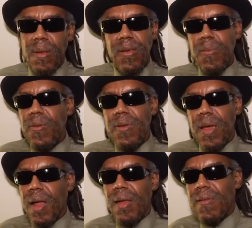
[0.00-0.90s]
Cause most
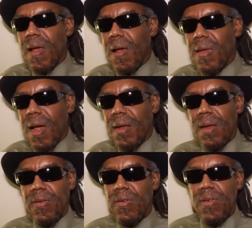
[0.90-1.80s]
of y'all, that's all y'all
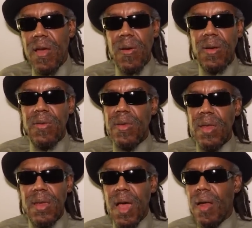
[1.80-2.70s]
is is talkers.
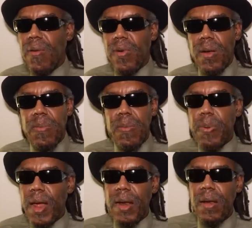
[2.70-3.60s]
Y'all don't really be
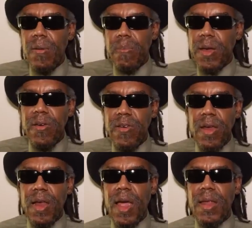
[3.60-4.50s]
planning no big
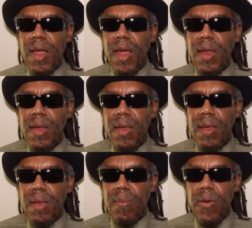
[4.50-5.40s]
shit like that.
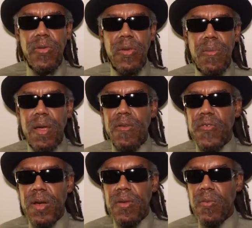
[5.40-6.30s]
Most of you
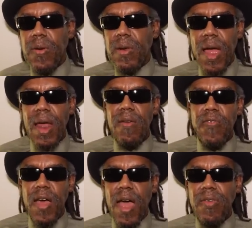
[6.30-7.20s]
motherfuckers work nine to
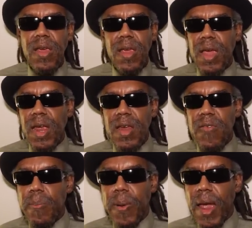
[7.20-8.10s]
five, can't
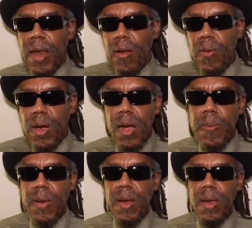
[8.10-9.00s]
even plan no
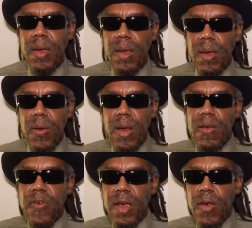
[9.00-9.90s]
company. You ain't
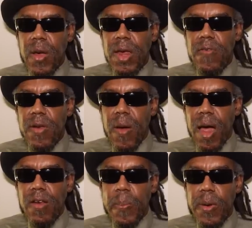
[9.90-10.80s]
even you ain't even no
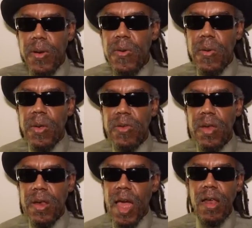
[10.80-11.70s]
entrepreneurs.
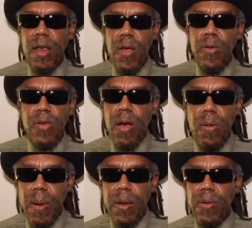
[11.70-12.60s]
Not alone talk
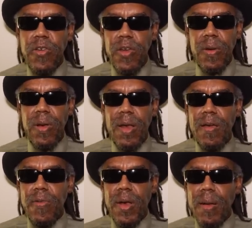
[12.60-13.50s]
about no shit on the
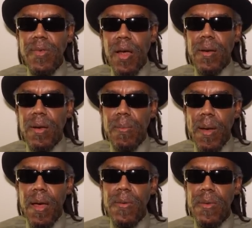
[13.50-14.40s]
level what I'm talking
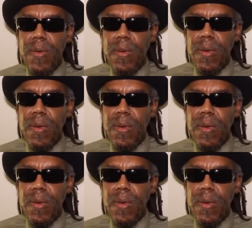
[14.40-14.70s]
about.